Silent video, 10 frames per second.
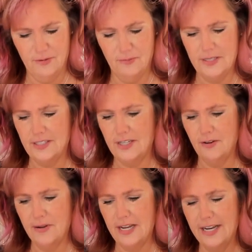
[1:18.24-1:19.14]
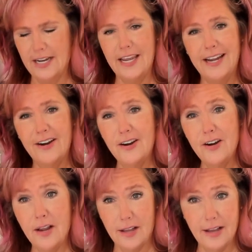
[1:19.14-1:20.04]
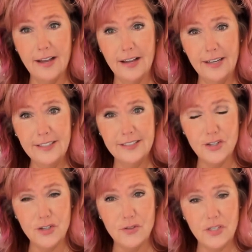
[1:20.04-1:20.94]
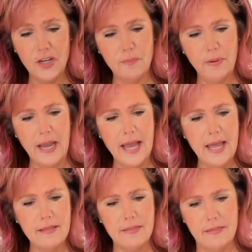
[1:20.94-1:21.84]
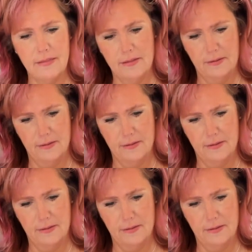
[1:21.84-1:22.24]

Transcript: What's going on here? Uh-huh. Choosing your path.